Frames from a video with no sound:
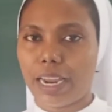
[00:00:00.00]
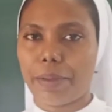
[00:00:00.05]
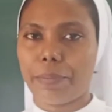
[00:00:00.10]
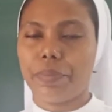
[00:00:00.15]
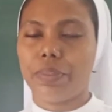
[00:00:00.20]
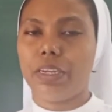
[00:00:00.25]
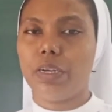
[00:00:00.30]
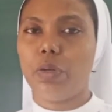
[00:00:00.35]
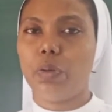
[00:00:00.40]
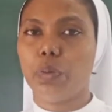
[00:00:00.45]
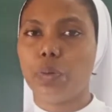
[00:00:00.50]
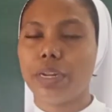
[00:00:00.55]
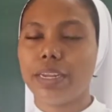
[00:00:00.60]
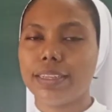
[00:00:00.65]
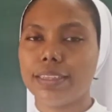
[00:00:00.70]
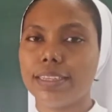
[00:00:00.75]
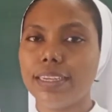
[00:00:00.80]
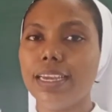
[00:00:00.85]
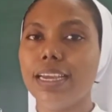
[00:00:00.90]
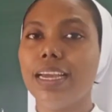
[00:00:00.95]
time,
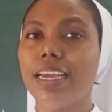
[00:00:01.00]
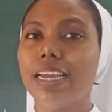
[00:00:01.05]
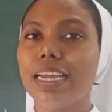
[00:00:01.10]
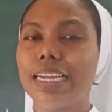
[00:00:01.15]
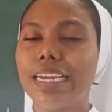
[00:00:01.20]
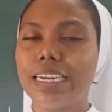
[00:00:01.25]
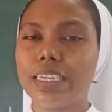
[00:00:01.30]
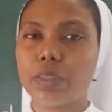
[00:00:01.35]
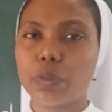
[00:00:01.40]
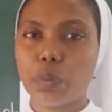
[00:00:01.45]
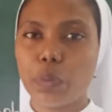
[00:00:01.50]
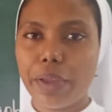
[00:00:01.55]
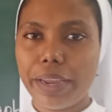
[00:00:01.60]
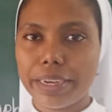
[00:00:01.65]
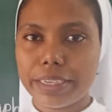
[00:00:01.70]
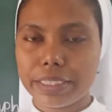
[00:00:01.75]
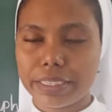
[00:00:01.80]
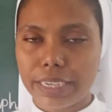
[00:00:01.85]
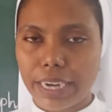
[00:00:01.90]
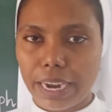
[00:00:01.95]
during the
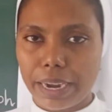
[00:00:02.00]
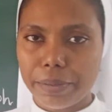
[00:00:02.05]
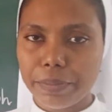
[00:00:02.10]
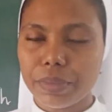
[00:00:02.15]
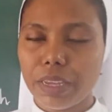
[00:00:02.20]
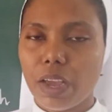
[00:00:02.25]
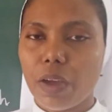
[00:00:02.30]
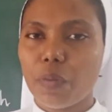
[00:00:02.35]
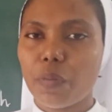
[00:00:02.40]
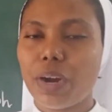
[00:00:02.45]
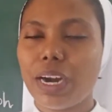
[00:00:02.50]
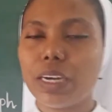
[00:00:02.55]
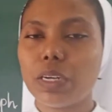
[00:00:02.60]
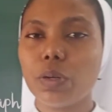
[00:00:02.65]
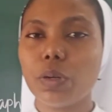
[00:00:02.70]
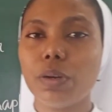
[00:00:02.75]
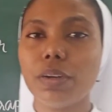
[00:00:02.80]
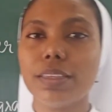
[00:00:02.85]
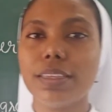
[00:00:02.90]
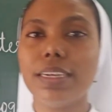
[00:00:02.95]
earthquake time, what
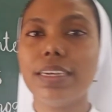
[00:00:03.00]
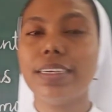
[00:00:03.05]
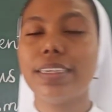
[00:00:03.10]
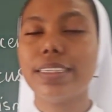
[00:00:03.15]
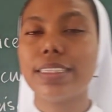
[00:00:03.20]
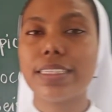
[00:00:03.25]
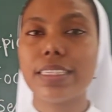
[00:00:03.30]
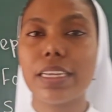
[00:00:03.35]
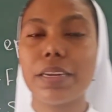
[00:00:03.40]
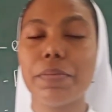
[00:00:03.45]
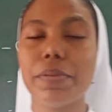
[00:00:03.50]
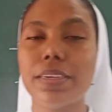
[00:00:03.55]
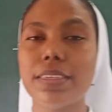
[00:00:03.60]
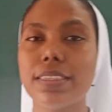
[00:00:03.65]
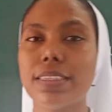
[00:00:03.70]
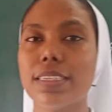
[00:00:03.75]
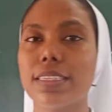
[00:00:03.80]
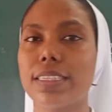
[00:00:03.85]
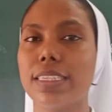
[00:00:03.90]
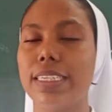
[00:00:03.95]
all the
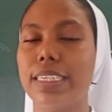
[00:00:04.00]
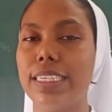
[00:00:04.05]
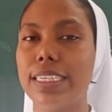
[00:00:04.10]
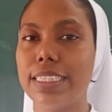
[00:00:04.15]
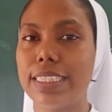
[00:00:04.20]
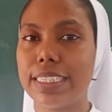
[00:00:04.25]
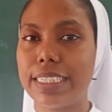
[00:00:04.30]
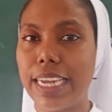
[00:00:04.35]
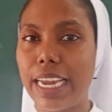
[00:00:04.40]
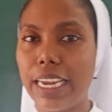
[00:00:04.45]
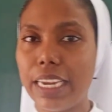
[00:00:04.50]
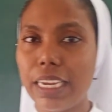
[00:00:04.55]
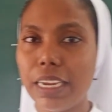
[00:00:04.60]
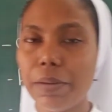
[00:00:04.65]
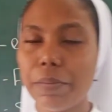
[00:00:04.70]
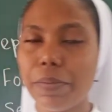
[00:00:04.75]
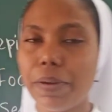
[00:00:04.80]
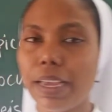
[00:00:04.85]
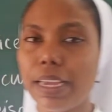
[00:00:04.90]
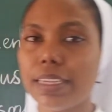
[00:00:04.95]
disturbances it is
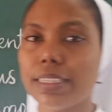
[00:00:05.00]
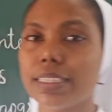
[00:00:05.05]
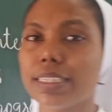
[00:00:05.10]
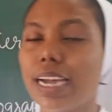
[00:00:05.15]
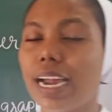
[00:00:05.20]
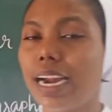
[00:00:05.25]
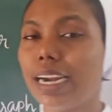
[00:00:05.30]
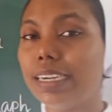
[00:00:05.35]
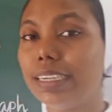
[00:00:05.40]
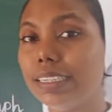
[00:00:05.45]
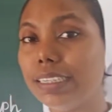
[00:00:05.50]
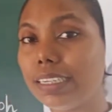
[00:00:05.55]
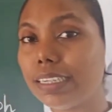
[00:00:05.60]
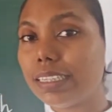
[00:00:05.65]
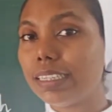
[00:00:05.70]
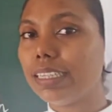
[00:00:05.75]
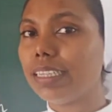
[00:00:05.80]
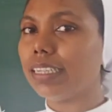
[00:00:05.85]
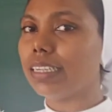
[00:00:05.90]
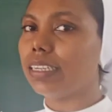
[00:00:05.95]
taking place under
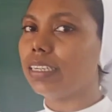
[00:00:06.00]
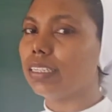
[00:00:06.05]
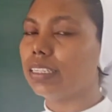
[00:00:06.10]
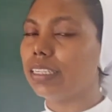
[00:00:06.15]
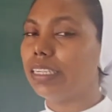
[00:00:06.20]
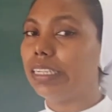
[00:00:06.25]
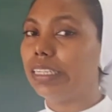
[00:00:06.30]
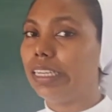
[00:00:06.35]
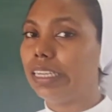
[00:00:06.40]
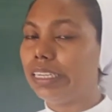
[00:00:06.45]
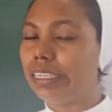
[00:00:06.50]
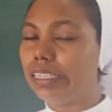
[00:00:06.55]
the earth, in the